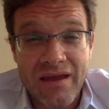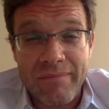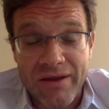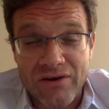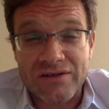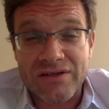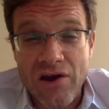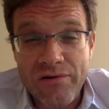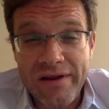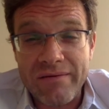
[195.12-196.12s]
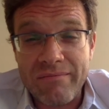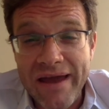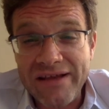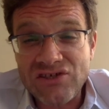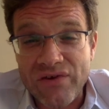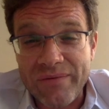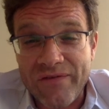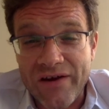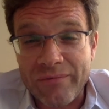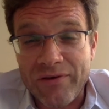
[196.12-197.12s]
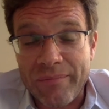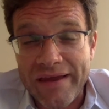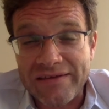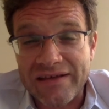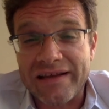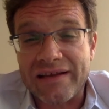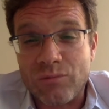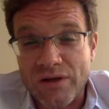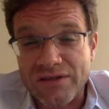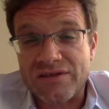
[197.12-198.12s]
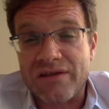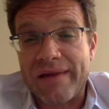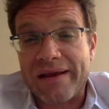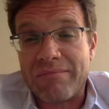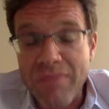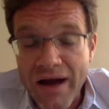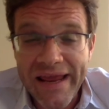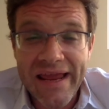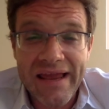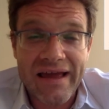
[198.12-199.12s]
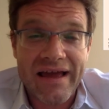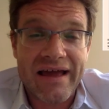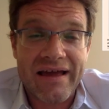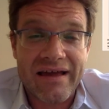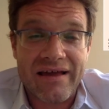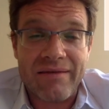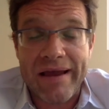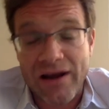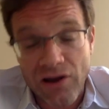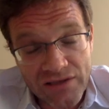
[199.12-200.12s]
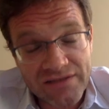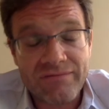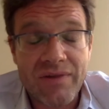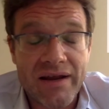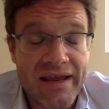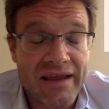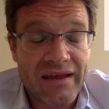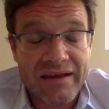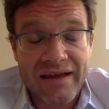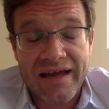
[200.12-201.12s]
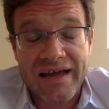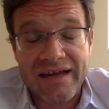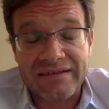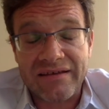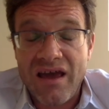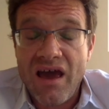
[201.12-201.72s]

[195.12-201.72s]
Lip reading: Because only mainstream films are basically the ones that make money, make lots of money, and